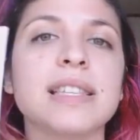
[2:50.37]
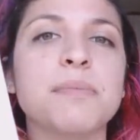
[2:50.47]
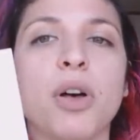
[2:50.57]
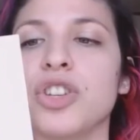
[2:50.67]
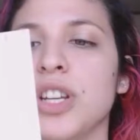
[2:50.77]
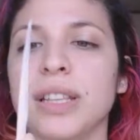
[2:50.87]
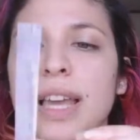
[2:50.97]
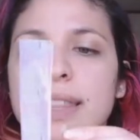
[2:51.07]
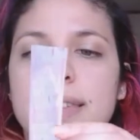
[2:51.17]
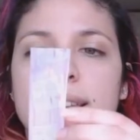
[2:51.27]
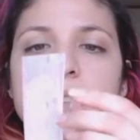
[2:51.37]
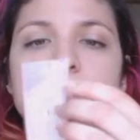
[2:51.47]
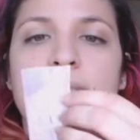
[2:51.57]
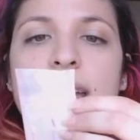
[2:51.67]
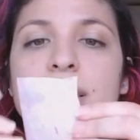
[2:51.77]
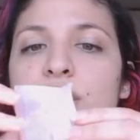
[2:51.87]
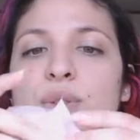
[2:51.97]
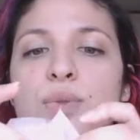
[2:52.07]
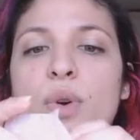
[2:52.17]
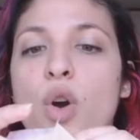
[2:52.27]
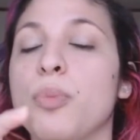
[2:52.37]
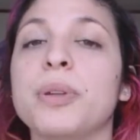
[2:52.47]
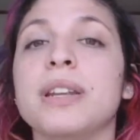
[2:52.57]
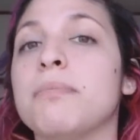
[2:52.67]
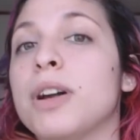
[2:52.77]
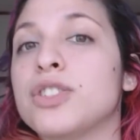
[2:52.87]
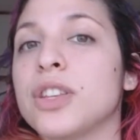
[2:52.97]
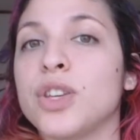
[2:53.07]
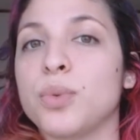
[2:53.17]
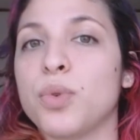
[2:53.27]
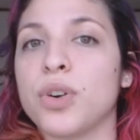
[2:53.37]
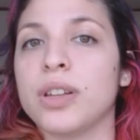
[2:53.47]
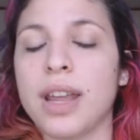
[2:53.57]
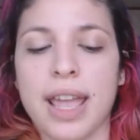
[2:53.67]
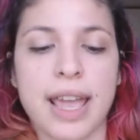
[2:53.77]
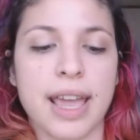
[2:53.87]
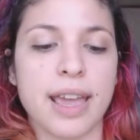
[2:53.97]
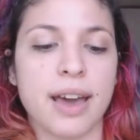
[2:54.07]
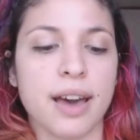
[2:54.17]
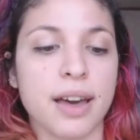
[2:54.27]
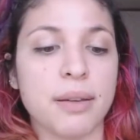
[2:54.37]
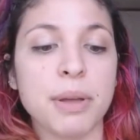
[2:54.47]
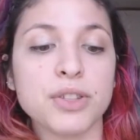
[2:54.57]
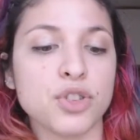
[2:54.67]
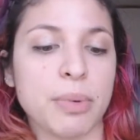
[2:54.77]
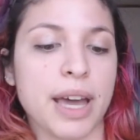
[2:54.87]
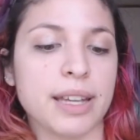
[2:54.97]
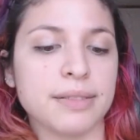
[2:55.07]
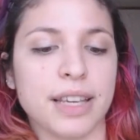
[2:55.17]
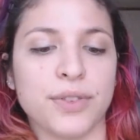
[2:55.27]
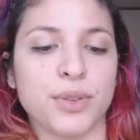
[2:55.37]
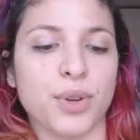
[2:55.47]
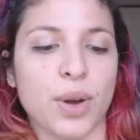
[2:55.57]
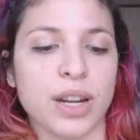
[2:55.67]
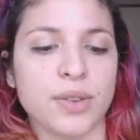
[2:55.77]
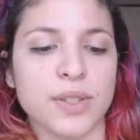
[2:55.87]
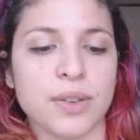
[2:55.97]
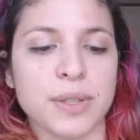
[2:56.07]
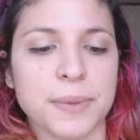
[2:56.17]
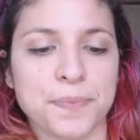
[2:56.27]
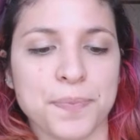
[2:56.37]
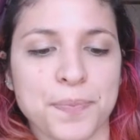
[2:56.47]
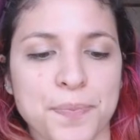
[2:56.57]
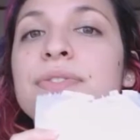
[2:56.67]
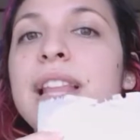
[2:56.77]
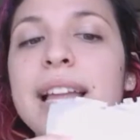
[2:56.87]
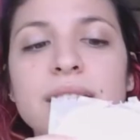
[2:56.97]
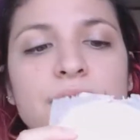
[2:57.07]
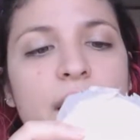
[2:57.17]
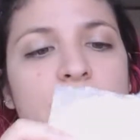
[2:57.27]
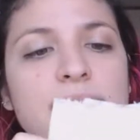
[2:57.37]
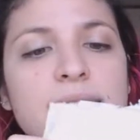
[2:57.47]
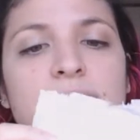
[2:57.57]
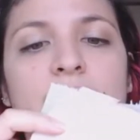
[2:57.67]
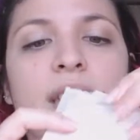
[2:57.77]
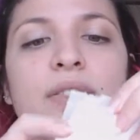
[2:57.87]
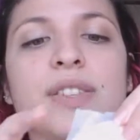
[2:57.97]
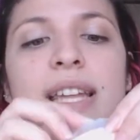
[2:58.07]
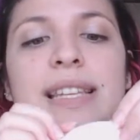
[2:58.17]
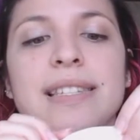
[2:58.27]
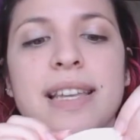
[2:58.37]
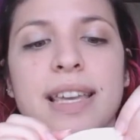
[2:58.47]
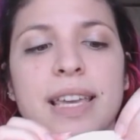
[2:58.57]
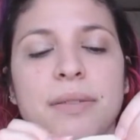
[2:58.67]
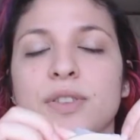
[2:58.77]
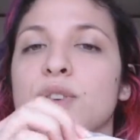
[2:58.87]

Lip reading: It's a small sheet like this, and you open it much like you would a menstrual pad, if you know how to use those. It's a flat device, and the other side is sticky.